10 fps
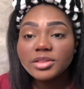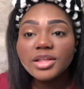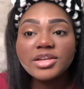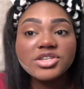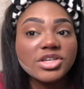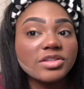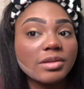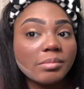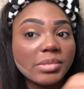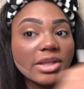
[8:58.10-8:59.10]
Then just
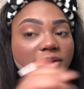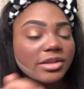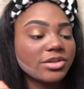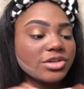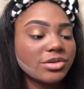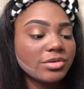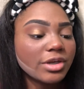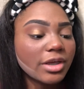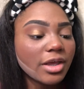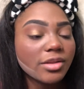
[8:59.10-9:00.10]
blend the two
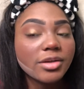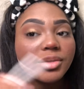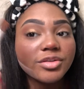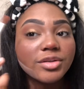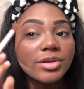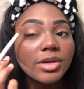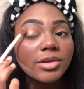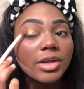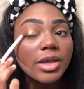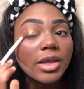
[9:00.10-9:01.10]
together,
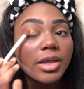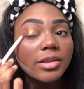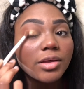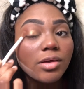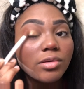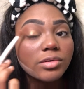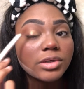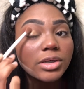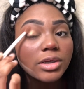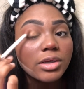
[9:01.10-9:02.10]
Sedona and the gold.